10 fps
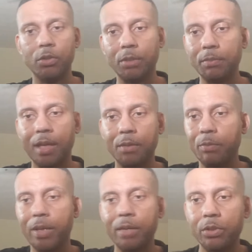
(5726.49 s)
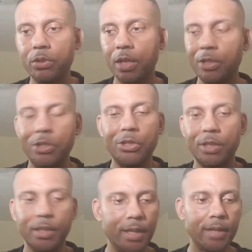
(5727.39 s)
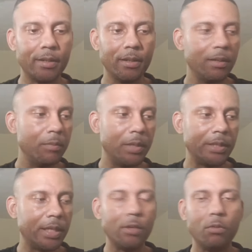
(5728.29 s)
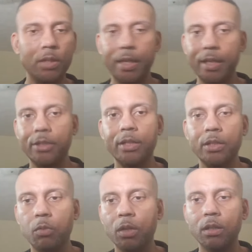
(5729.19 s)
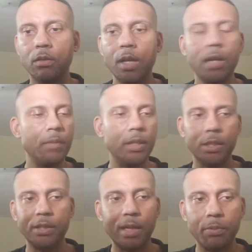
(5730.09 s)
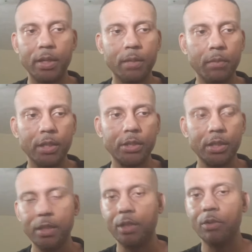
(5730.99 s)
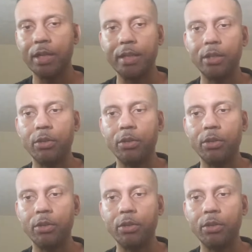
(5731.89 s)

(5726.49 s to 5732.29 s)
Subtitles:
Sometimes babies disconnect because they don't want to enter this world, because they pretty much know that the